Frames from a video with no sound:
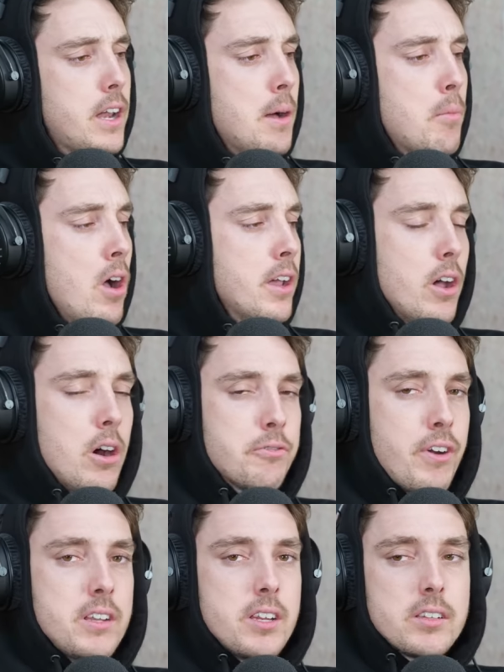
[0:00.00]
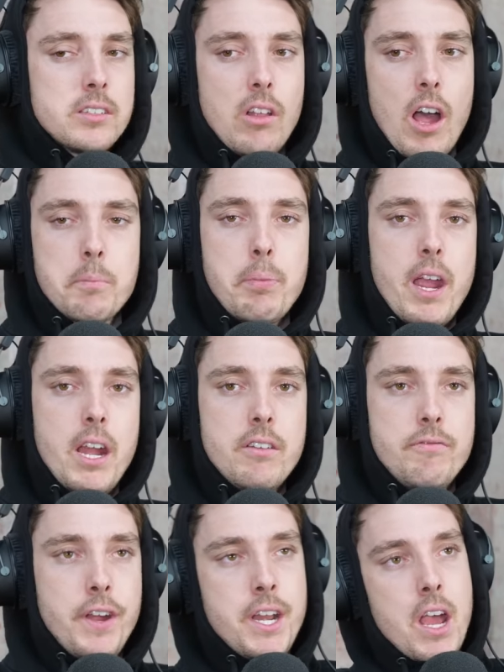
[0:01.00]
Now, my girlfriend doesn't like being
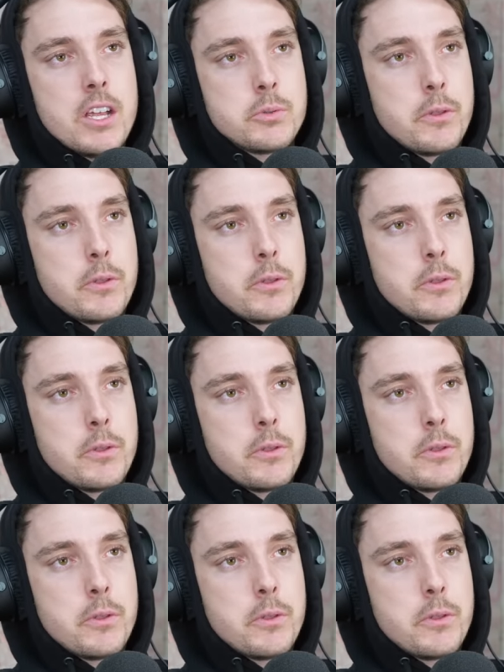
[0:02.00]
in videos